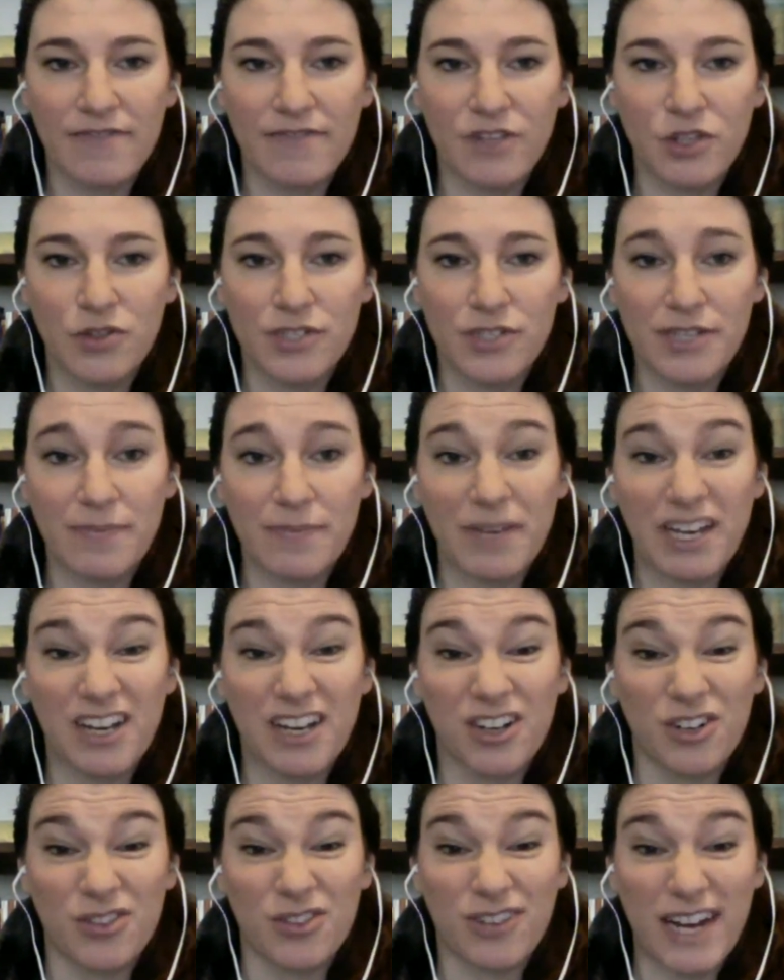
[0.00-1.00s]
You submitted a
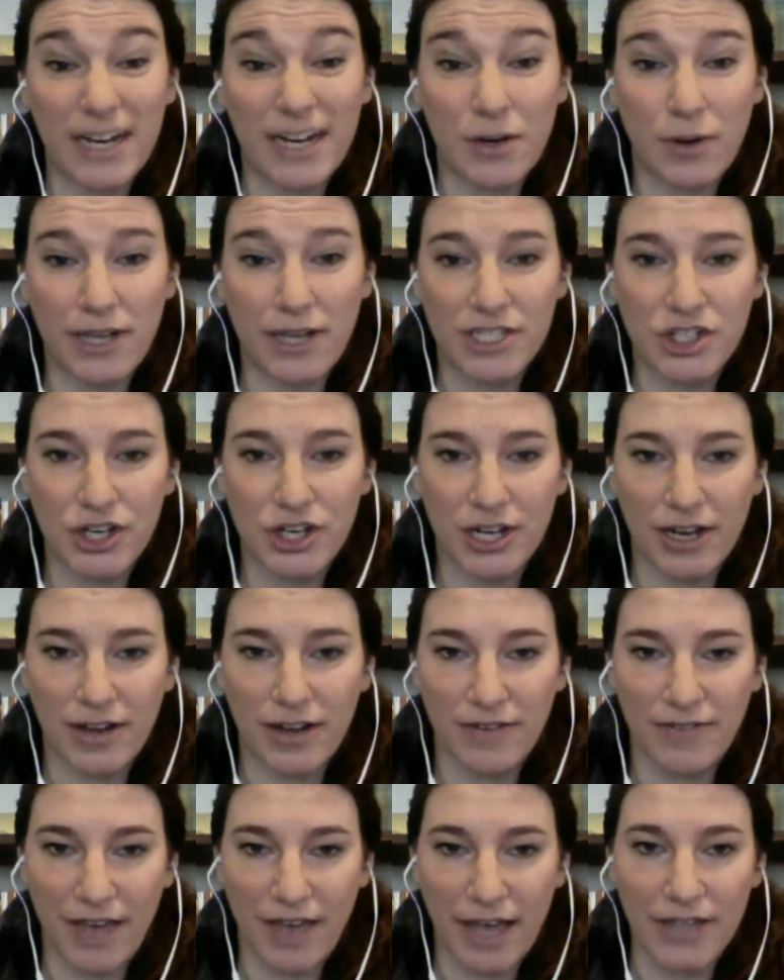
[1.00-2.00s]
great question in
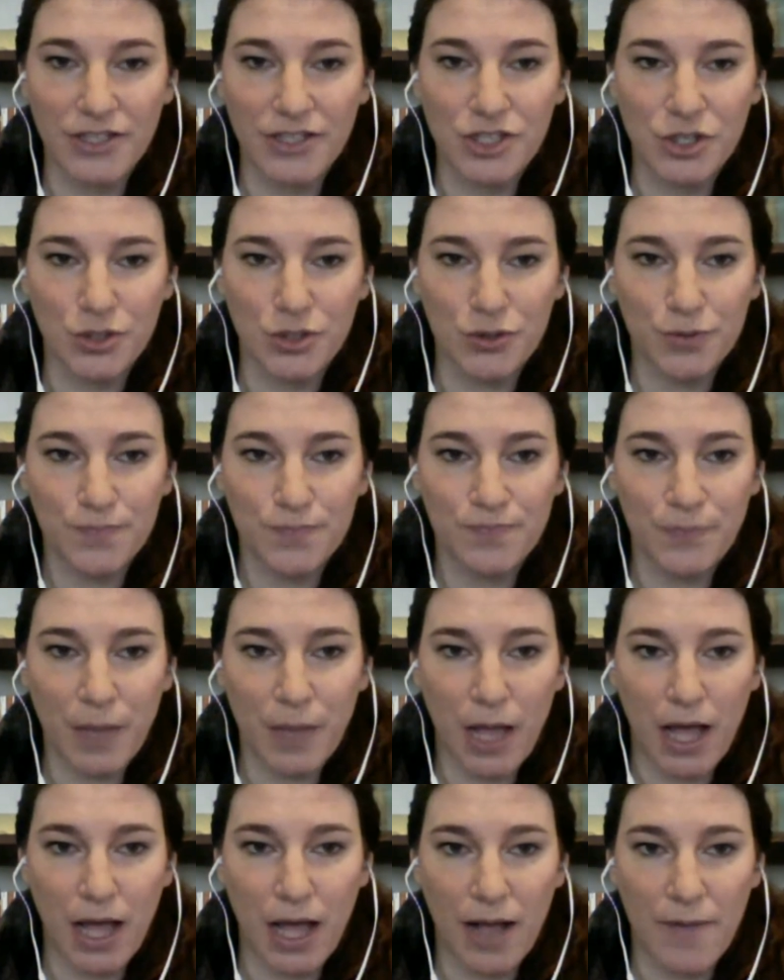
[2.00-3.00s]
advance too,
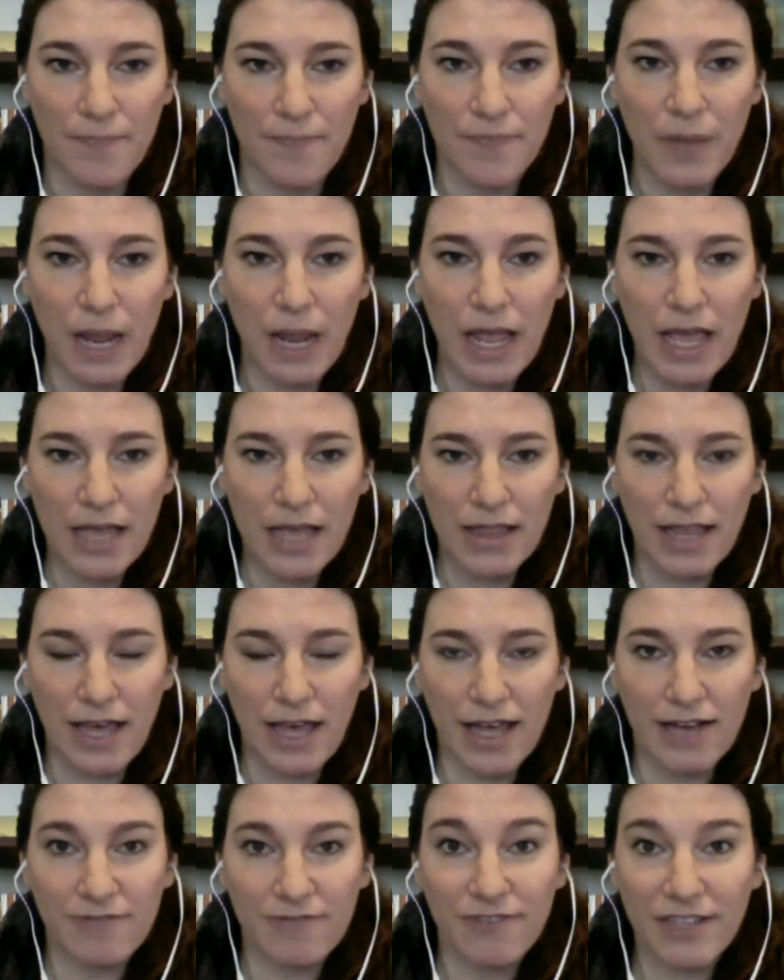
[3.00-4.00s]

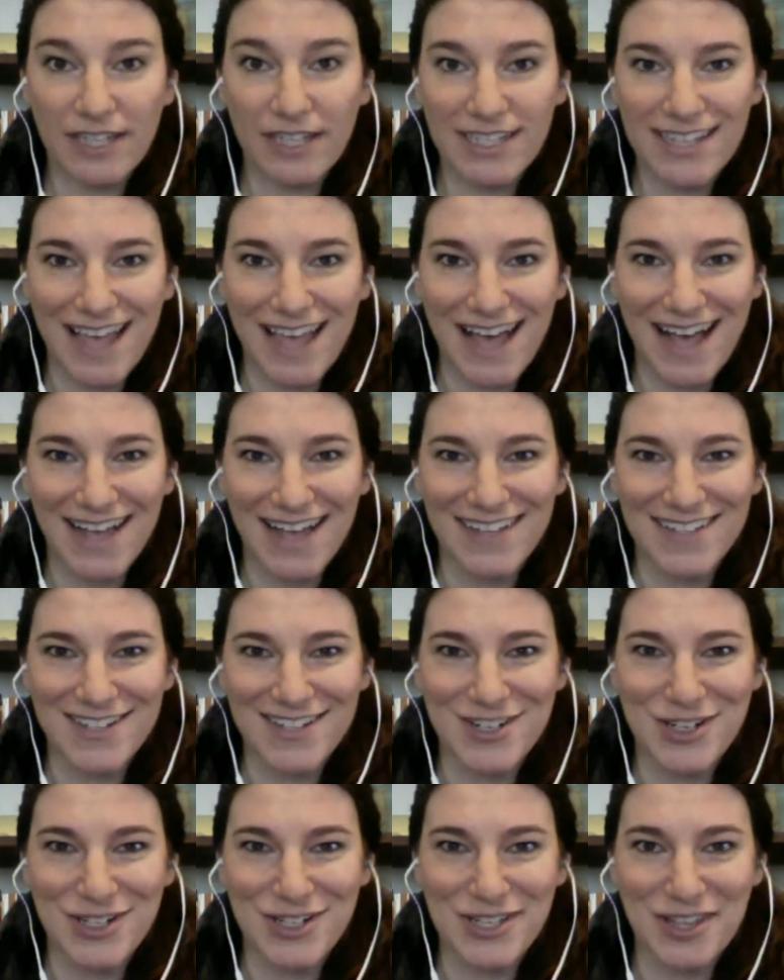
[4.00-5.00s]
that Phyllis has.
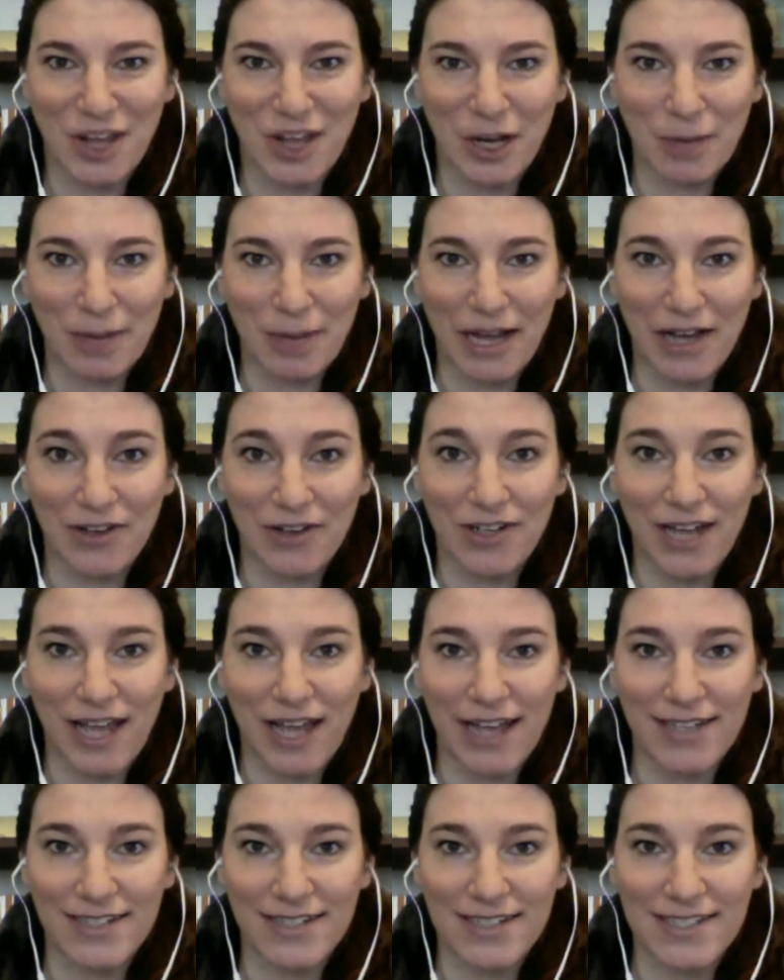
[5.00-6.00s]
She's thought about,
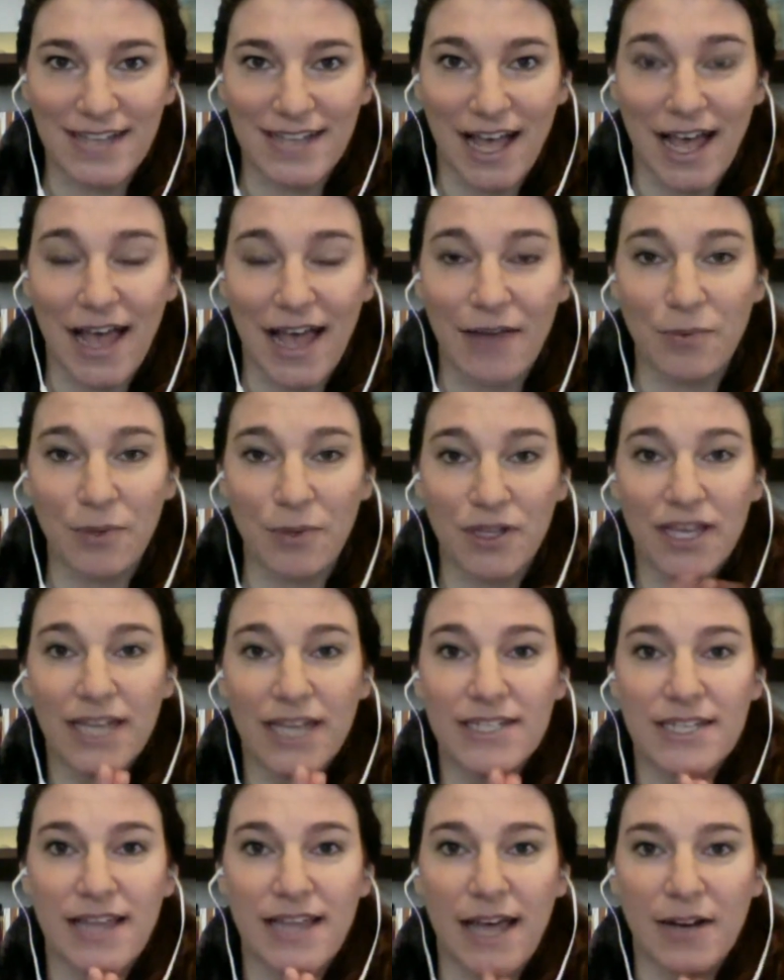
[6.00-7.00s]
and we'll get
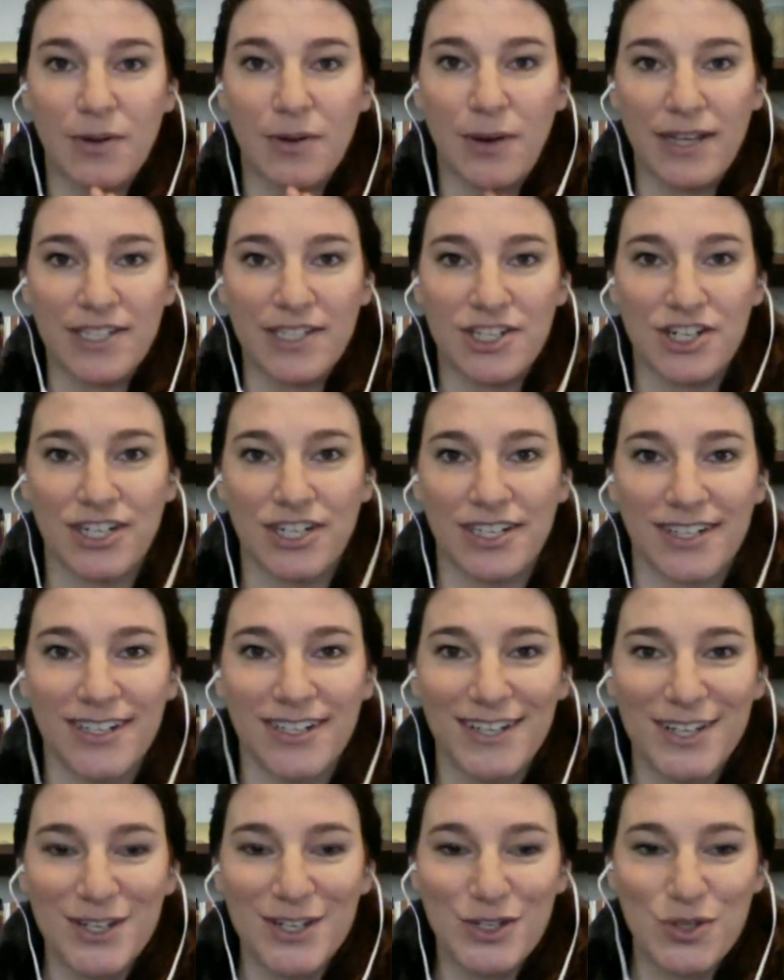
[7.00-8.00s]
to that question
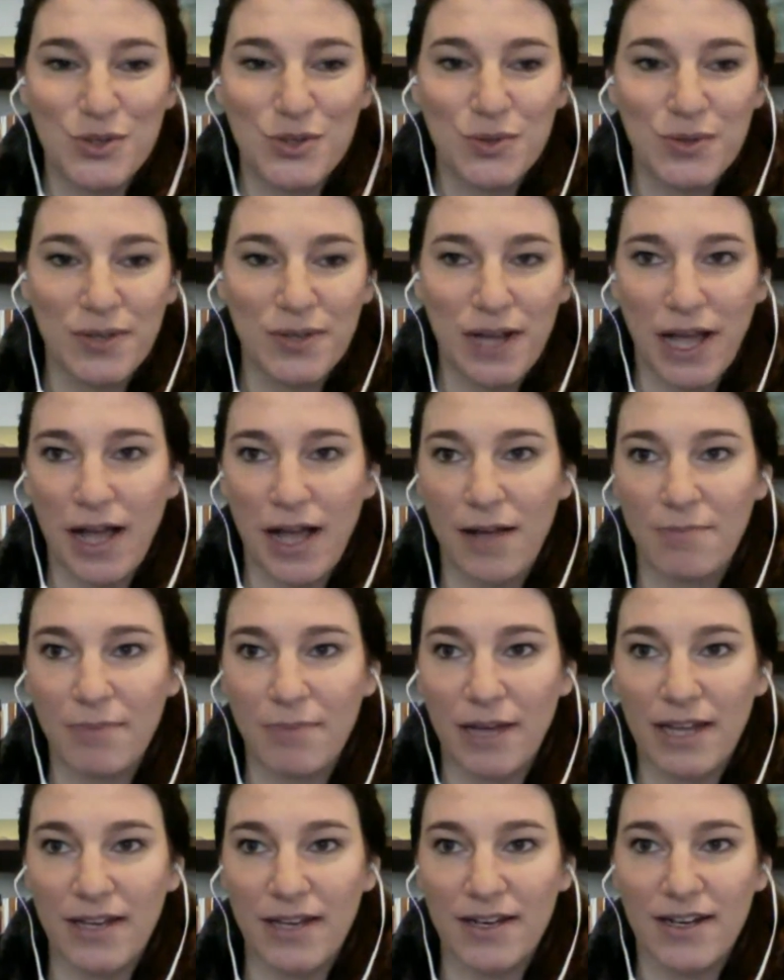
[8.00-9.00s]
soon.
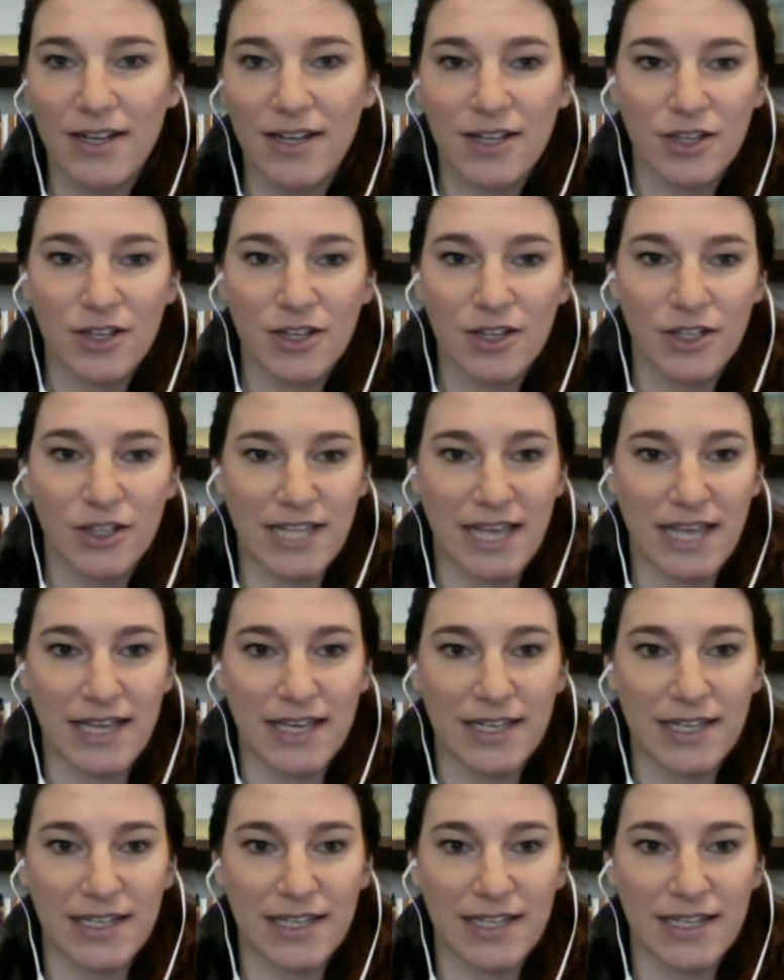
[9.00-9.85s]
But looks like